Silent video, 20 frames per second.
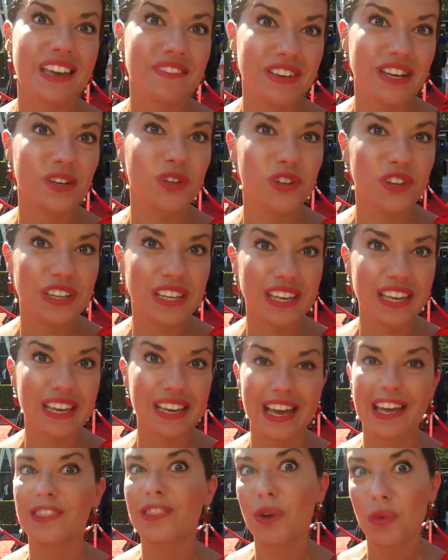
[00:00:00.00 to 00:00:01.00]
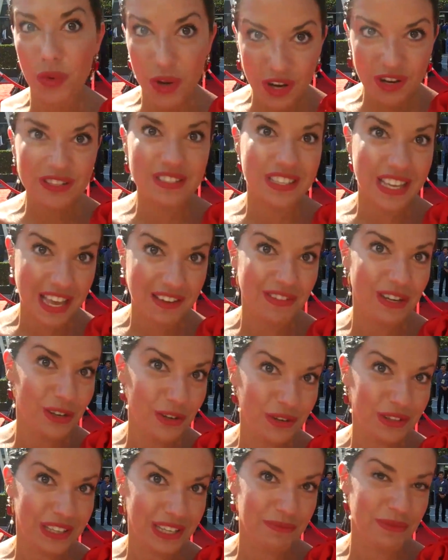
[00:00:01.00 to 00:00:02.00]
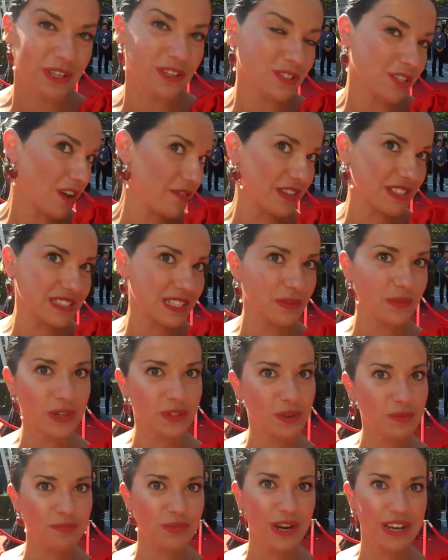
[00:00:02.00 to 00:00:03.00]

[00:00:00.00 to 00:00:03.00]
ever looking and the worst ever looking, because obviously when you're